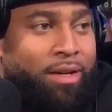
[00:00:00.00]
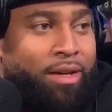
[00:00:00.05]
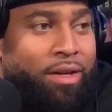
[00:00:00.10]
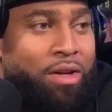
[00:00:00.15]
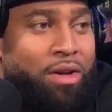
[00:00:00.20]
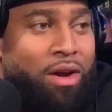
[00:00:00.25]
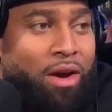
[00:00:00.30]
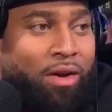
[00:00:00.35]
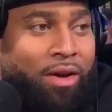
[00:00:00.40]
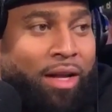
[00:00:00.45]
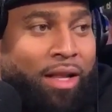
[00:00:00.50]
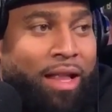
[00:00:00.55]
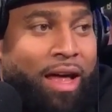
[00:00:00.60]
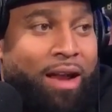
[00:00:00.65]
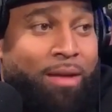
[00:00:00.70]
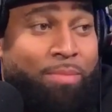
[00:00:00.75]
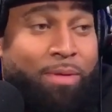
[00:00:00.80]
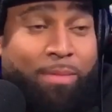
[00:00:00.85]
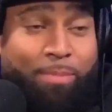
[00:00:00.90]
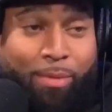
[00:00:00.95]
And a lot
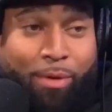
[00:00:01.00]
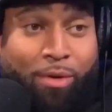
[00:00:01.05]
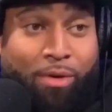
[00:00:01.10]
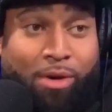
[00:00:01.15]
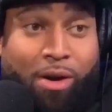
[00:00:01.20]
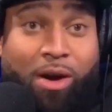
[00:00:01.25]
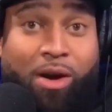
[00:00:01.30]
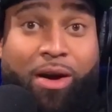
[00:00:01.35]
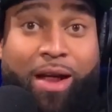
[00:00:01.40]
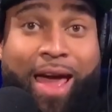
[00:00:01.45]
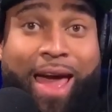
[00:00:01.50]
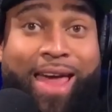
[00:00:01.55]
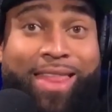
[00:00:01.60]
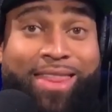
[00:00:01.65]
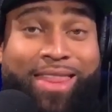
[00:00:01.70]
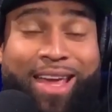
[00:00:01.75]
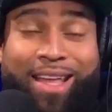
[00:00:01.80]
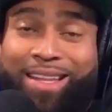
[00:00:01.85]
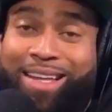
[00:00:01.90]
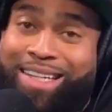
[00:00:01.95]
of people are at
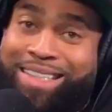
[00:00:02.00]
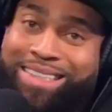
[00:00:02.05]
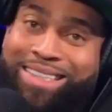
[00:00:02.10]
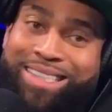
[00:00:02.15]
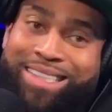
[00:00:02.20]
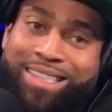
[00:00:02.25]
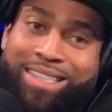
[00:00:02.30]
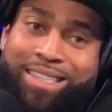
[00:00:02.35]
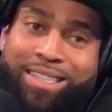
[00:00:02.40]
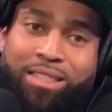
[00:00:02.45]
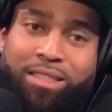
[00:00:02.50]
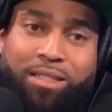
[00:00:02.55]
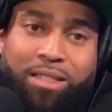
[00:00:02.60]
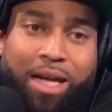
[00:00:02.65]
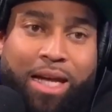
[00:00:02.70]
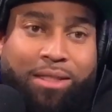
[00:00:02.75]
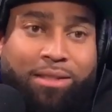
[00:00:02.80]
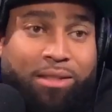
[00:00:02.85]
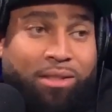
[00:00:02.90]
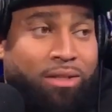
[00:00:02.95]
that, like,
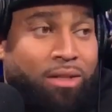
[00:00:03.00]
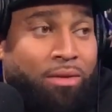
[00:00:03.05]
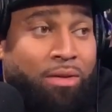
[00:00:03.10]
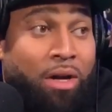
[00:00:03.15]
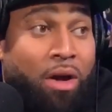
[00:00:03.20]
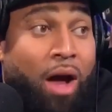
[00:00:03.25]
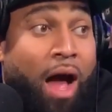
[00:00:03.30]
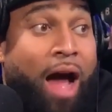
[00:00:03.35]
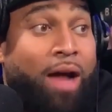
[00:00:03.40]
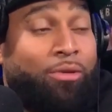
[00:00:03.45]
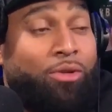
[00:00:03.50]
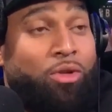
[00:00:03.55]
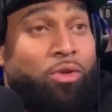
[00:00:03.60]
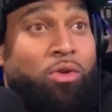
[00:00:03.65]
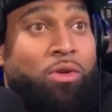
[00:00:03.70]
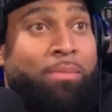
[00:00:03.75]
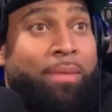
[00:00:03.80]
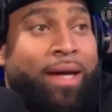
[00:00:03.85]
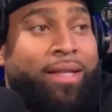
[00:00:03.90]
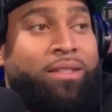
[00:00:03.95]
I just don't know. I'll do
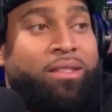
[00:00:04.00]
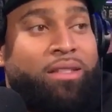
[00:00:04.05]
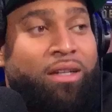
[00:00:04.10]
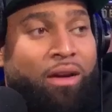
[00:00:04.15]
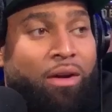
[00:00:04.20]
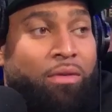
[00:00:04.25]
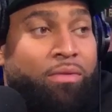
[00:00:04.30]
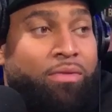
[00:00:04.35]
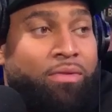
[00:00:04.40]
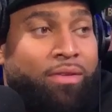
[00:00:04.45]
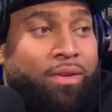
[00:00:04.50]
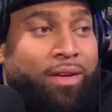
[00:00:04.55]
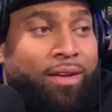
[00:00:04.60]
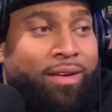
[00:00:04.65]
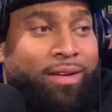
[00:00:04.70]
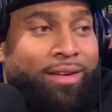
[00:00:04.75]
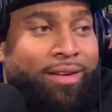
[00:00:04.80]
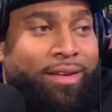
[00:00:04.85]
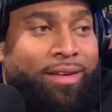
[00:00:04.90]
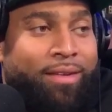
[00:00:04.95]
it myself.
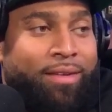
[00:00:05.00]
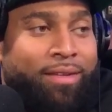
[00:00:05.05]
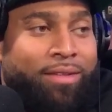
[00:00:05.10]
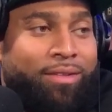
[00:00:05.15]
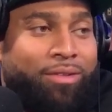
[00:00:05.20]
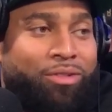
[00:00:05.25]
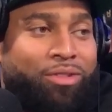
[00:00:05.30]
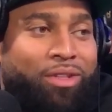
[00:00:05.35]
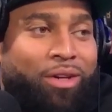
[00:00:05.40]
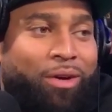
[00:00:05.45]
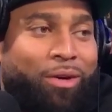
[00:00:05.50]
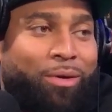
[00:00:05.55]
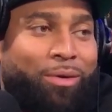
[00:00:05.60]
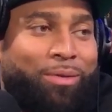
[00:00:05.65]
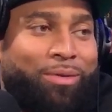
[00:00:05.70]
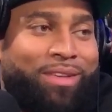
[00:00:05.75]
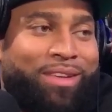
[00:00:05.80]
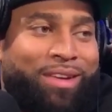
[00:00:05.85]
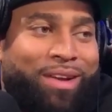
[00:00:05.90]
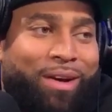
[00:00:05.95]

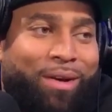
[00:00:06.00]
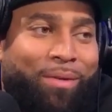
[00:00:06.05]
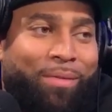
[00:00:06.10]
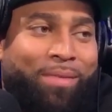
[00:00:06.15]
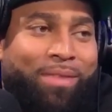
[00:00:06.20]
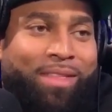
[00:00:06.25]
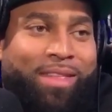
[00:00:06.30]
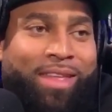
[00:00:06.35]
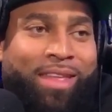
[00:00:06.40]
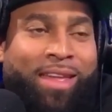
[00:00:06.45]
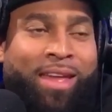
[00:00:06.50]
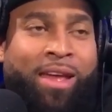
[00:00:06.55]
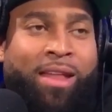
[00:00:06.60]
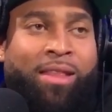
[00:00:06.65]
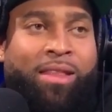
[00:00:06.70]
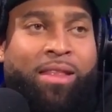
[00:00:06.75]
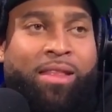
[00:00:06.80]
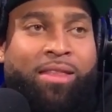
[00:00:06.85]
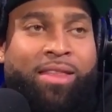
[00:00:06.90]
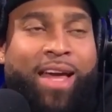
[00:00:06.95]
So,
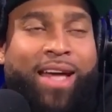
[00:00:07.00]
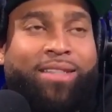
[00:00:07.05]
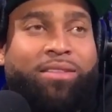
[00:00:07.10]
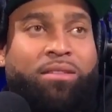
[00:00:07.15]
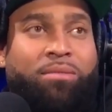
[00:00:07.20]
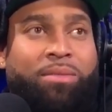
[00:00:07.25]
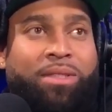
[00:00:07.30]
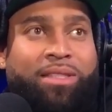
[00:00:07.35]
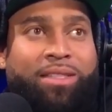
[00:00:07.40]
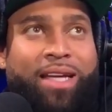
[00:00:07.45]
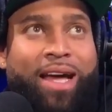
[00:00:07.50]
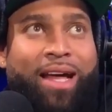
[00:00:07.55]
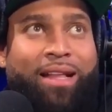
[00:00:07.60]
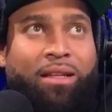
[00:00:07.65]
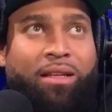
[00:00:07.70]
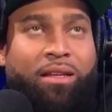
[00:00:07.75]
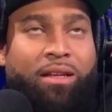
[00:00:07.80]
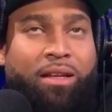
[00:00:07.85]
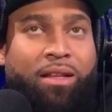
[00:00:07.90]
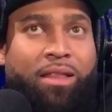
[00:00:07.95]
and that's the
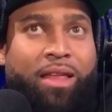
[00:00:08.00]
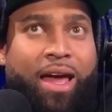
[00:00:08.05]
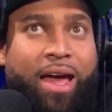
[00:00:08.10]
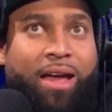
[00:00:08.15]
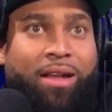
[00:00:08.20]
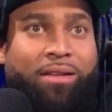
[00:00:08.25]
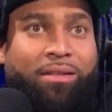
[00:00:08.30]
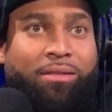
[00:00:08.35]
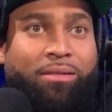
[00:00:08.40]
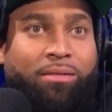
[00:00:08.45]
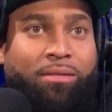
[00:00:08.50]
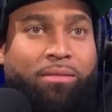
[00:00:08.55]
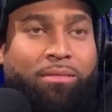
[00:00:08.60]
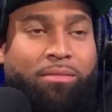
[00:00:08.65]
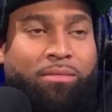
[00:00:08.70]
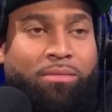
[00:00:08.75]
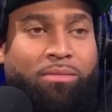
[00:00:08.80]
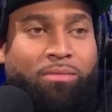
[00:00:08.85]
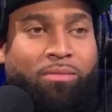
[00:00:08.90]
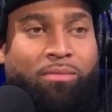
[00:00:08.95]
mentality that
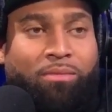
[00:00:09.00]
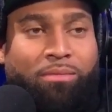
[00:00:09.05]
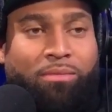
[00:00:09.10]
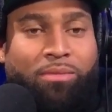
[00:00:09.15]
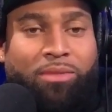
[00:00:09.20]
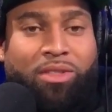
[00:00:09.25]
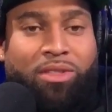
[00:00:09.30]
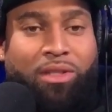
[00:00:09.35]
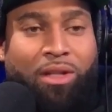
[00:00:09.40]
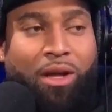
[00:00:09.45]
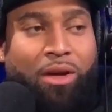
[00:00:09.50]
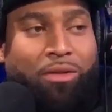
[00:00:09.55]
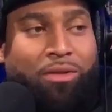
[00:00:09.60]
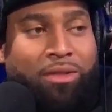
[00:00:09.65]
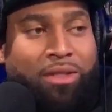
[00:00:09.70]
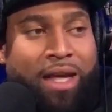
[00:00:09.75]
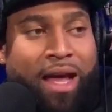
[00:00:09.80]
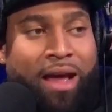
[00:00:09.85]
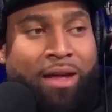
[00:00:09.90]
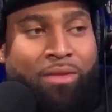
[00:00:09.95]
slows
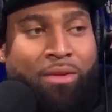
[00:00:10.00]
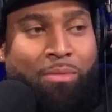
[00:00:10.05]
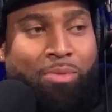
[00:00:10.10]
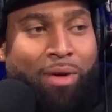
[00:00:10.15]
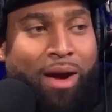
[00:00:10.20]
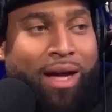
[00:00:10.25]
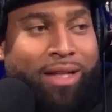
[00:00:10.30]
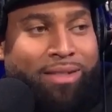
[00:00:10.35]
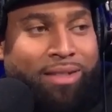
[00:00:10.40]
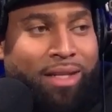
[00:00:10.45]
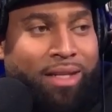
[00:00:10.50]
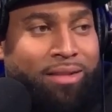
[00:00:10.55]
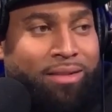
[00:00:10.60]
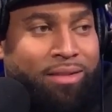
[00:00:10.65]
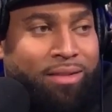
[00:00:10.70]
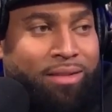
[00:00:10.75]
down the process.